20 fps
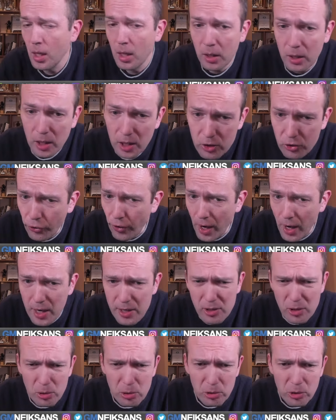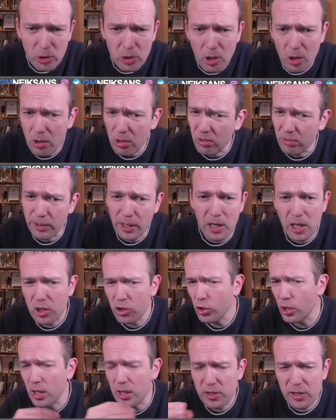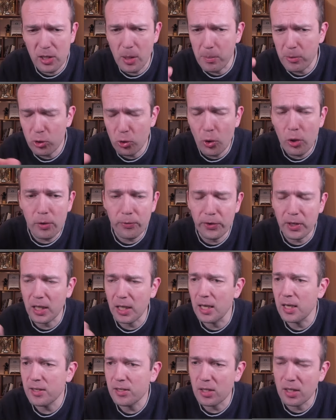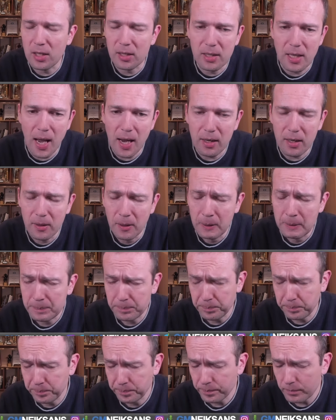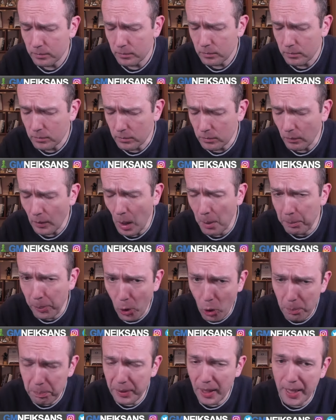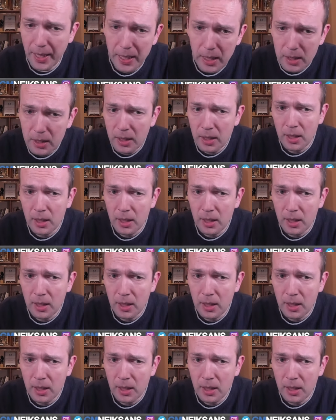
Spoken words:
he tries to, you know, initiate some sort of a Kingston attack pawn play,